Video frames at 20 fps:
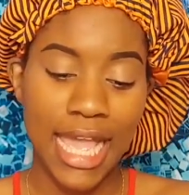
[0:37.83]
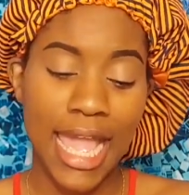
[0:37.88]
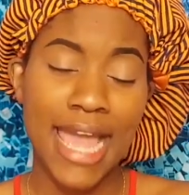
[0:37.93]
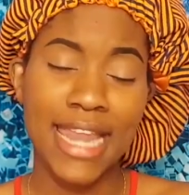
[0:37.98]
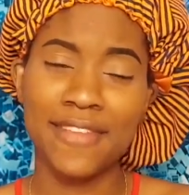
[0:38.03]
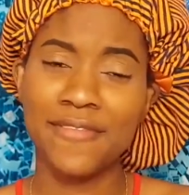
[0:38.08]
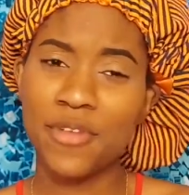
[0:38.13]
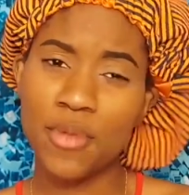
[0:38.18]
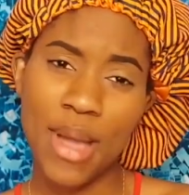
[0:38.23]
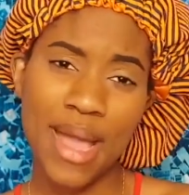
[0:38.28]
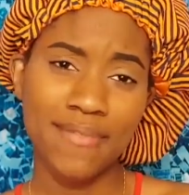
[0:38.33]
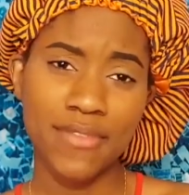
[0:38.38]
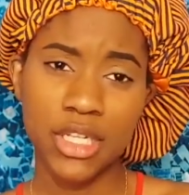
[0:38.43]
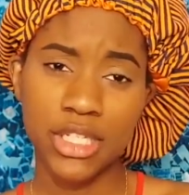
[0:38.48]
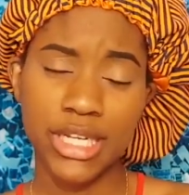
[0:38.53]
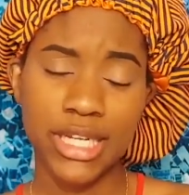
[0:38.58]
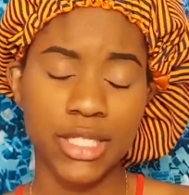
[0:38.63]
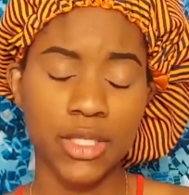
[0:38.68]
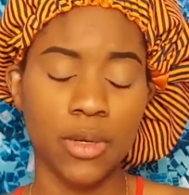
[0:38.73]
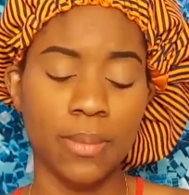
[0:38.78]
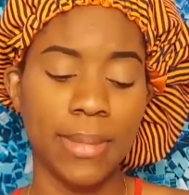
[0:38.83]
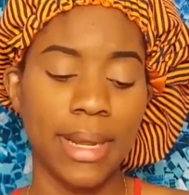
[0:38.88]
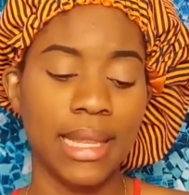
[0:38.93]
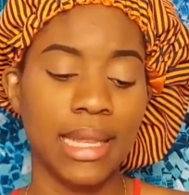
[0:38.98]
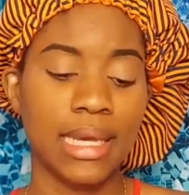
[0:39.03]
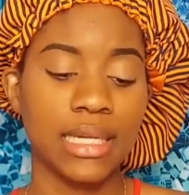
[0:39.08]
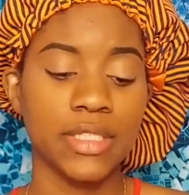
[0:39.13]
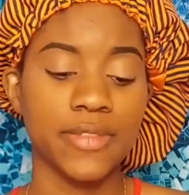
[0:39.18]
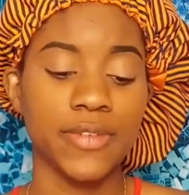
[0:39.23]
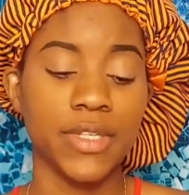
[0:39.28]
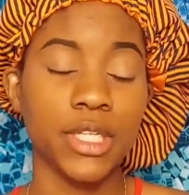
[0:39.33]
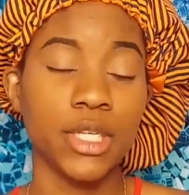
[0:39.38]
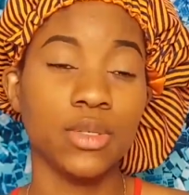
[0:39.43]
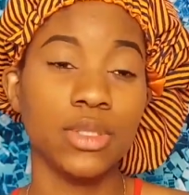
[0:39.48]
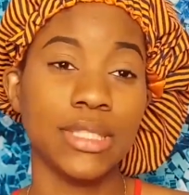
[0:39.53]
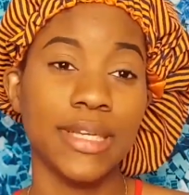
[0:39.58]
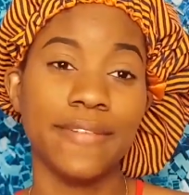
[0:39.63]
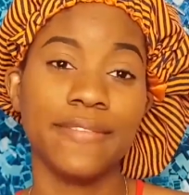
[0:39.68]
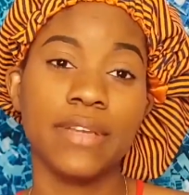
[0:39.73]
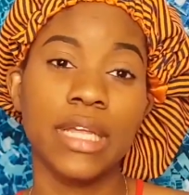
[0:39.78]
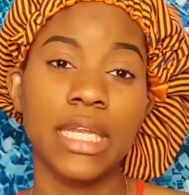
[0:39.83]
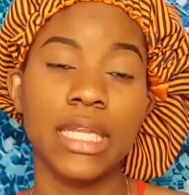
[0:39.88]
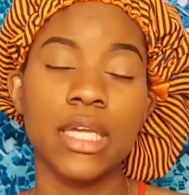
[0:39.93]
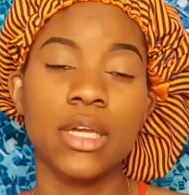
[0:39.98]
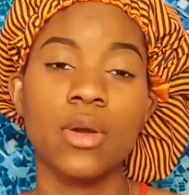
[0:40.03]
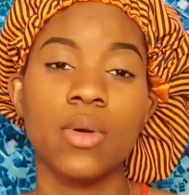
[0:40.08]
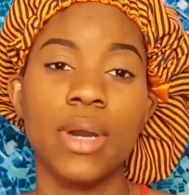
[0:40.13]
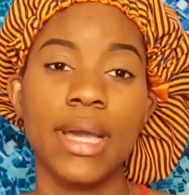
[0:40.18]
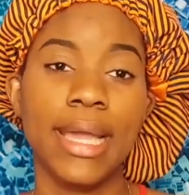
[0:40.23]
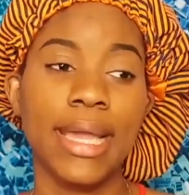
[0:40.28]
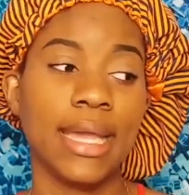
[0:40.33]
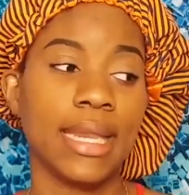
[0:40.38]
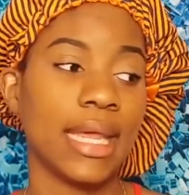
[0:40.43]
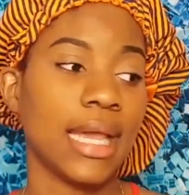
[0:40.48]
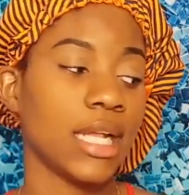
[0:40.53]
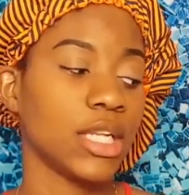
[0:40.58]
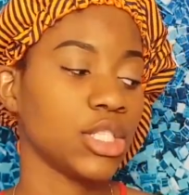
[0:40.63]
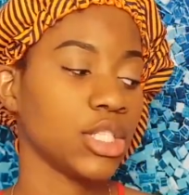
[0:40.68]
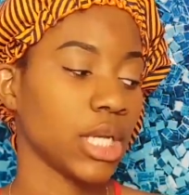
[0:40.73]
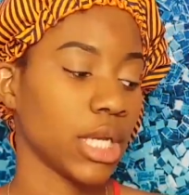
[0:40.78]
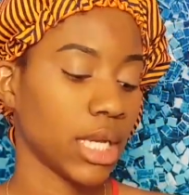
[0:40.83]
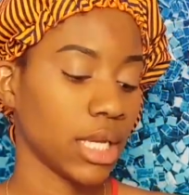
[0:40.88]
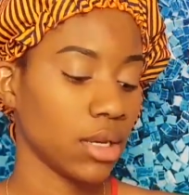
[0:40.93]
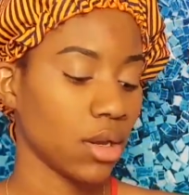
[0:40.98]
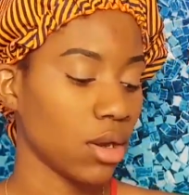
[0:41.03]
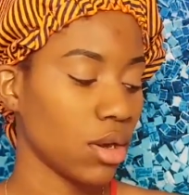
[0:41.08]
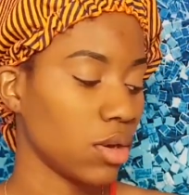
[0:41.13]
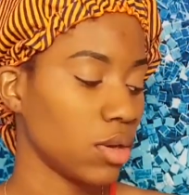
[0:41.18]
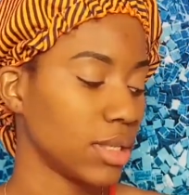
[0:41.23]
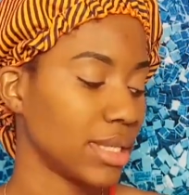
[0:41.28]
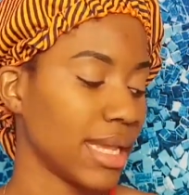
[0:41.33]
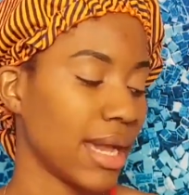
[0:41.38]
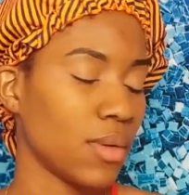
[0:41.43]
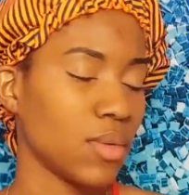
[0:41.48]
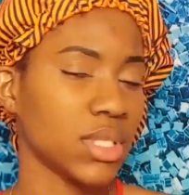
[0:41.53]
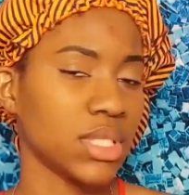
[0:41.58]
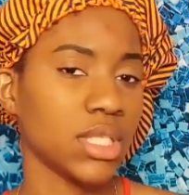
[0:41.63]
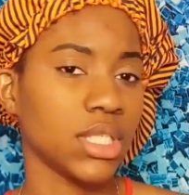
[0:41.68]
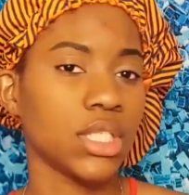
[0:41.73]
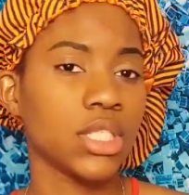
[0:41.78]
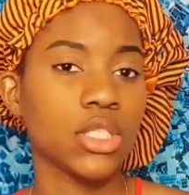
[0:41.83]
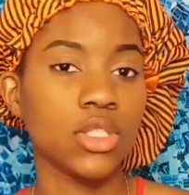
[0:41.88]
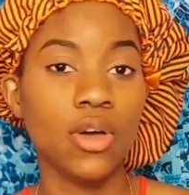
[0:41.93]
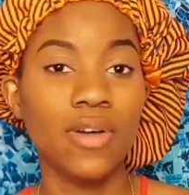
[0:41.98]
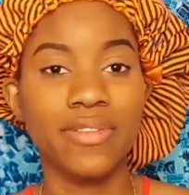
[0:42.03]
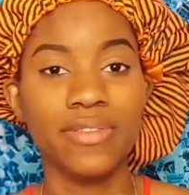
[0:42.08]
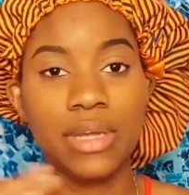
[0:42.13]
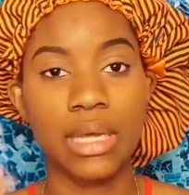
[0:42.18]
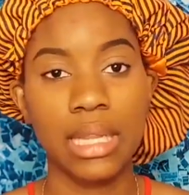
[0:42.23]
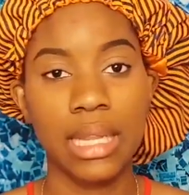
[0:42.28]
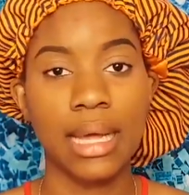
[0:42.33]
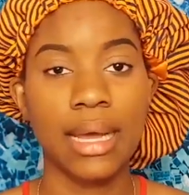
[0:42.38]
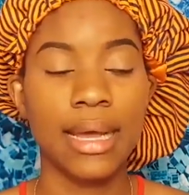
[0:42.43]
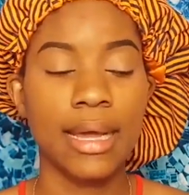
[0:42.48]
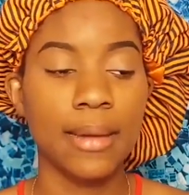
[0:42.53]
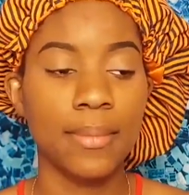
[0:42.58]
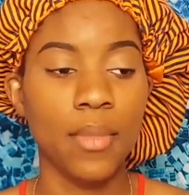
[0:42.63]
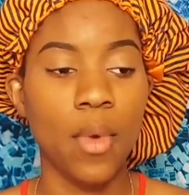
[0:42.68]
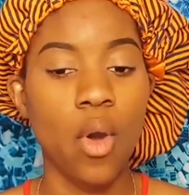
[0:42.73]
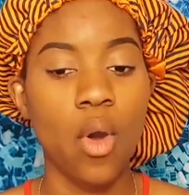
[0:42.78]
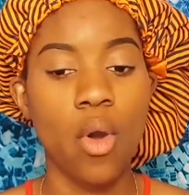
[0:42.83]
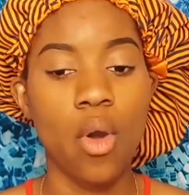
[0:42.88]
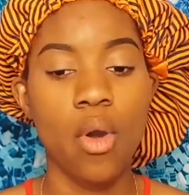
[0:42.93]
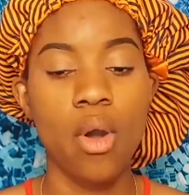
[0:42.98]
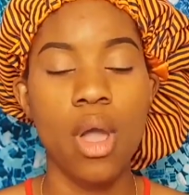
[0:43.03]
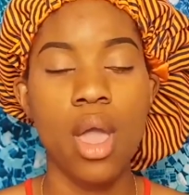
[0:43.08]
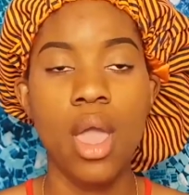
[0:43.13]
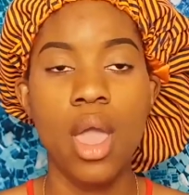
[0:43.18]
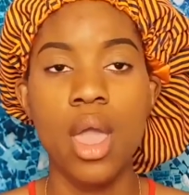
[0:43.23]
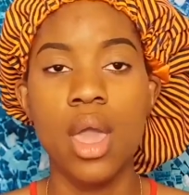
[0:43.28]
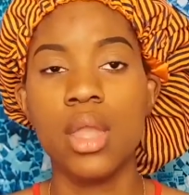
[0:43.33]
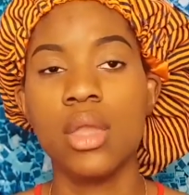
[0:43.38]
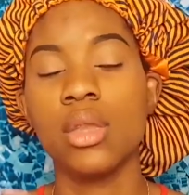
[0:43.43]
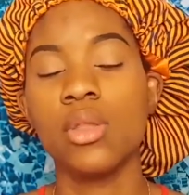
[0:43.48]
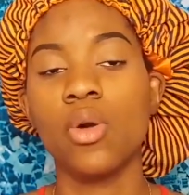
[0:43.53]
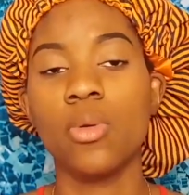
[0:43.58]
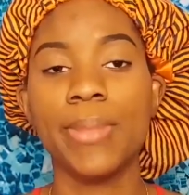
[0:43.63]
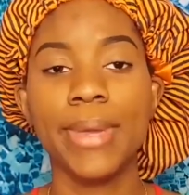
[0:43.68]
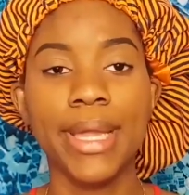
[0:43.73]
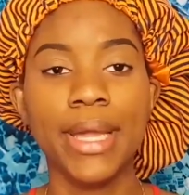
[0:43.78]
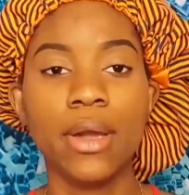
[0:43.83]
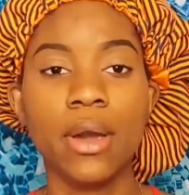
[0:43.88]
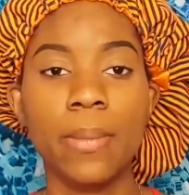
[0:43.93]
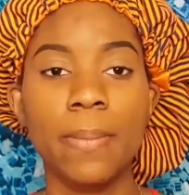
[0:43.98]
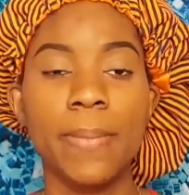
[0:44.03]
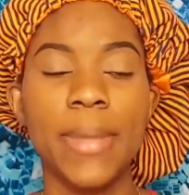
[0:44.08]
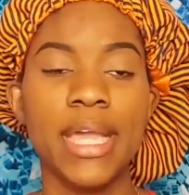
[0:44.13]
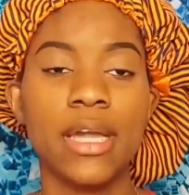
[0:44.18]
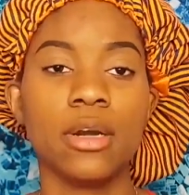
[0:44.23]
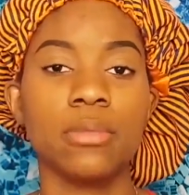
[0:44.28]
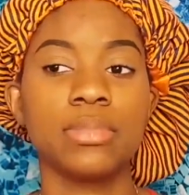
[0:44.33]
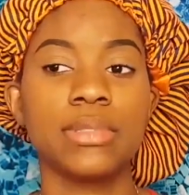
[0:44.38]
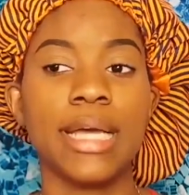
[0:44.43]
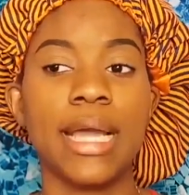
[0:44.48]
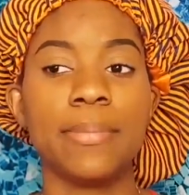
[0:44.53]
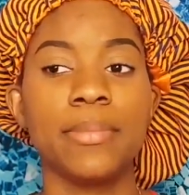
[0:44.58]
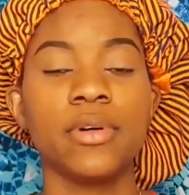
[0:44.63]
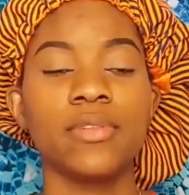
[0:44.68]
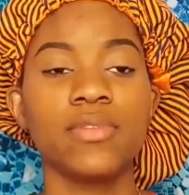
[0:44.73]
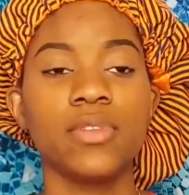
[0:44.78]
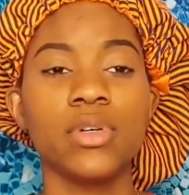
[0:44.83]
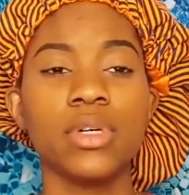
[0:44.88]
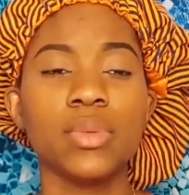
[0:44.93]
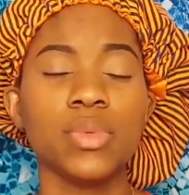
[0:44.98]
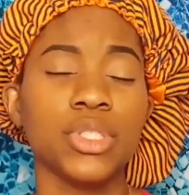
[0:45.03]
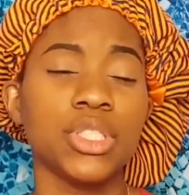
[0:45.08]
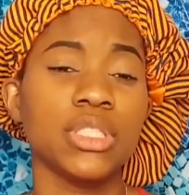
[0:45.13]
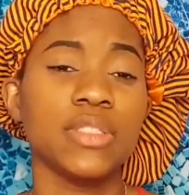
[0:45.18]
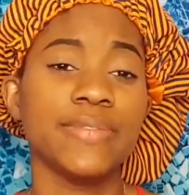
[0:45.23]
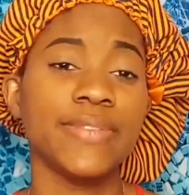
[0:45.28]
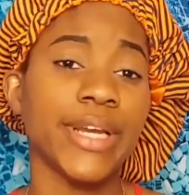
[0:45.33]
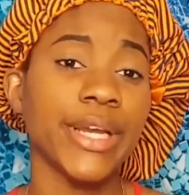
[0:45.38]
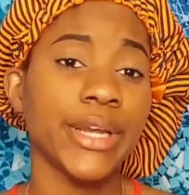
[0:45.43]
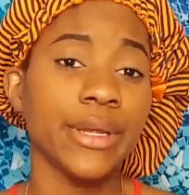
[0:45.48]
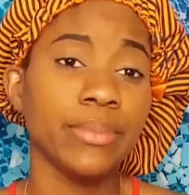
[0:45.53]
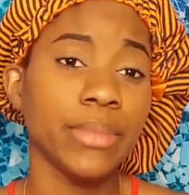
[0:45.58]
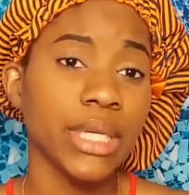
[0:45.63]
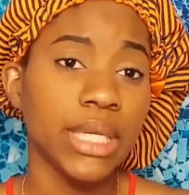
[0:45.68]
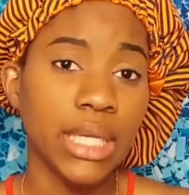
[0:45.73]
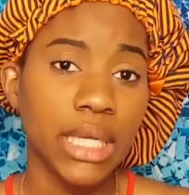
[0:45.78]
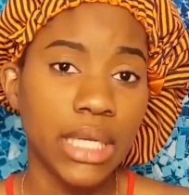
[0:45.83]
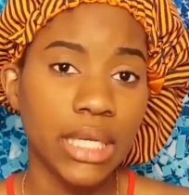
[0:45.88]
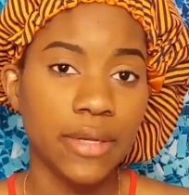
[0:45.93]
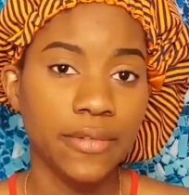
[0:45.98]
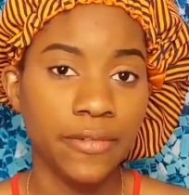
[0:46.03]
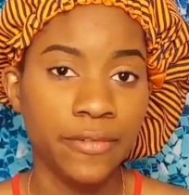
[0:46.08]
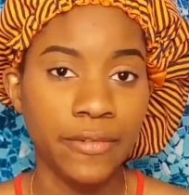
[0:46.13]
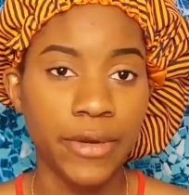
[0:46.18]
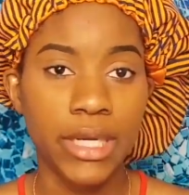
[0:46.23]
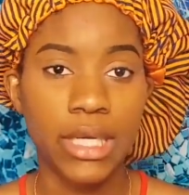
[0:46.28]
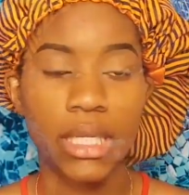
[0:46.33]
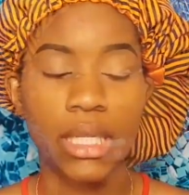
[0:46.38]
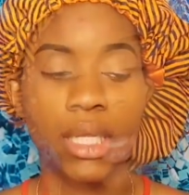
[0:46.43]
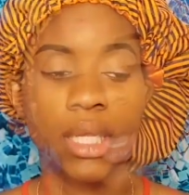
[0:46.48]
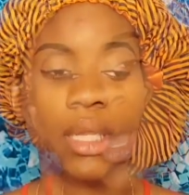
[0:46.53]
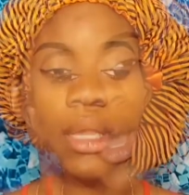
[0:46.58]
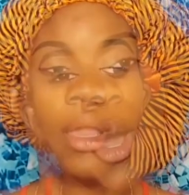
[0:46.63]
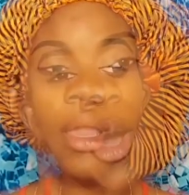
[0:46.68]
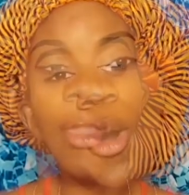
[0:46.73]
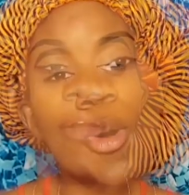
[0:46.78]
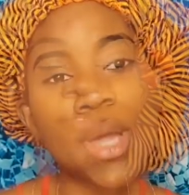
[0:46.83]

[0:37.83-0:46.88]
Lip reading: if you haven't checked out my last video, definitely go ahead and check it out. That was a soft glam or no makeup type of look, which is very beginner friendly.